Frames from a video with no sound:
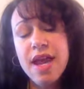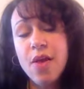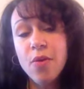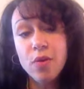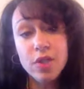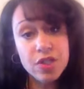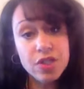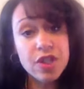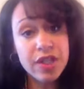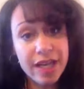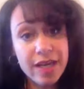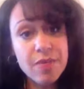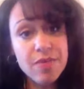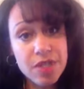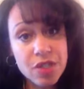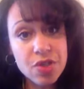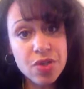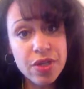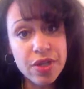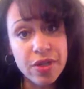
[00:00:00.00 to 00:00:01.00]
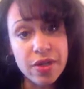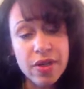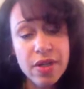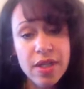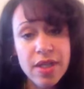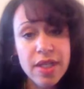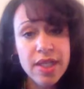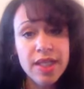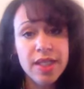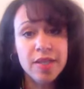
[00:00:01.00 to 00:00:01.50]
which can be true,
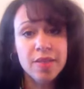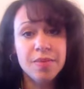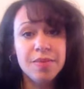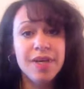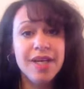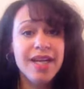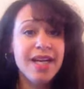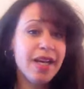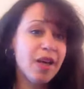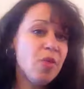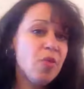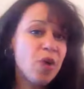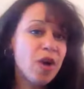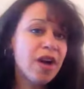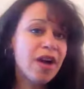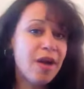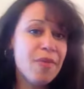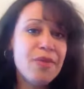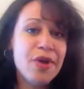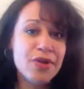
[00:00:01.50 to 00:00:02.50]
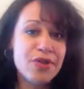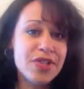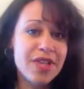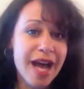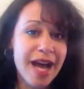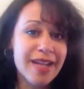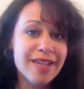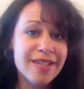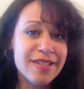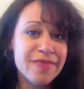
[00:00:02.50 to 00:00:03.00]
but it can work on both
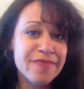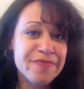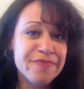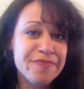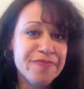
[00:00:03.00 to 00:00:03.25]
sides.